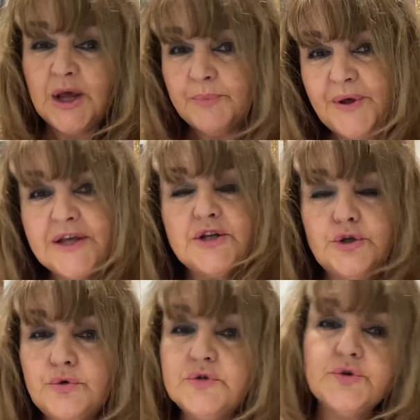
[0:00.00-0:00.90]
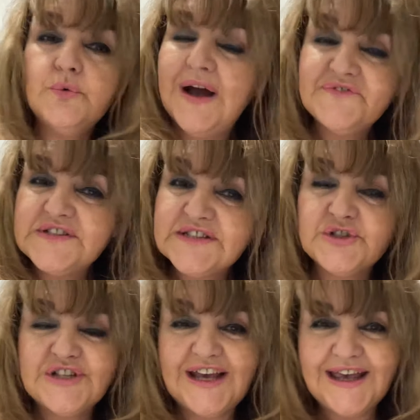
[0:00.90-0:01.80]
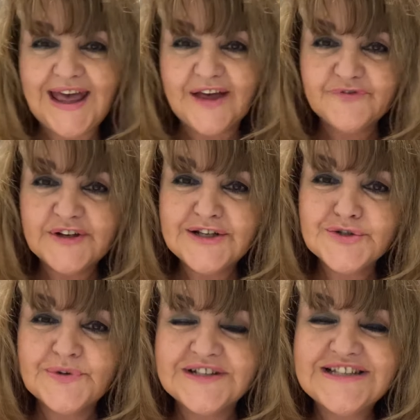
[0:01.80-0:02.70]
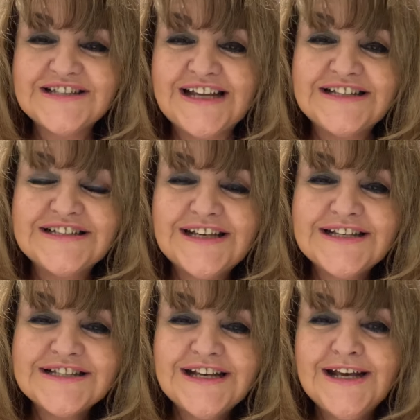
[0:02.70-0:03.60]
But you do have to study it carefully to understand it,